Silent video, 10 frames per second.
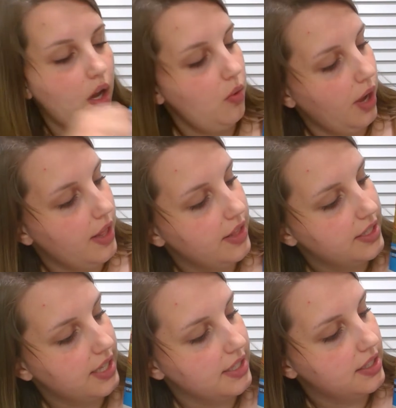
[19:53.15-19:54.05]
Oh, and
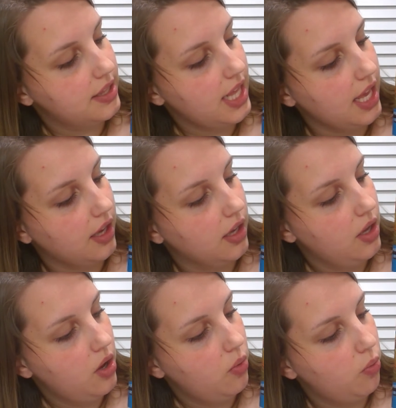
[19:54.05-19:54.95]
this says, think,
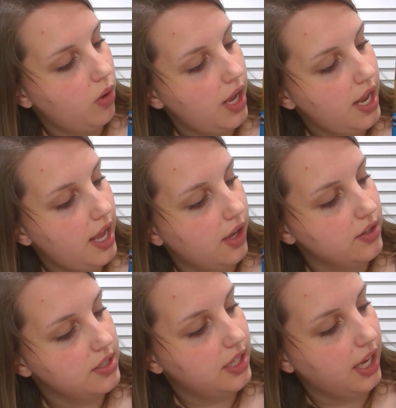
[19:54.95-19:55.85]
what
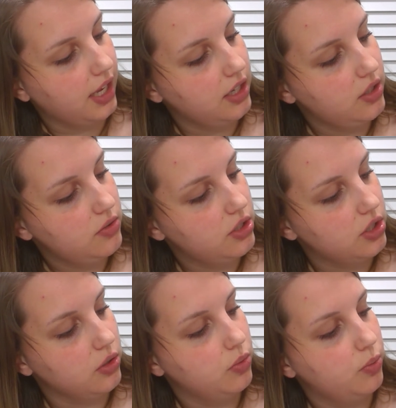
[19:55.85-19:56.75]
else can you
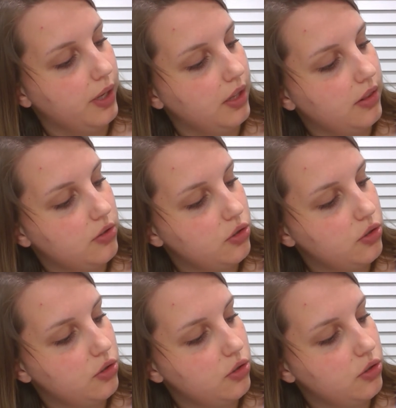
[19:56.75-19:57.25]
do with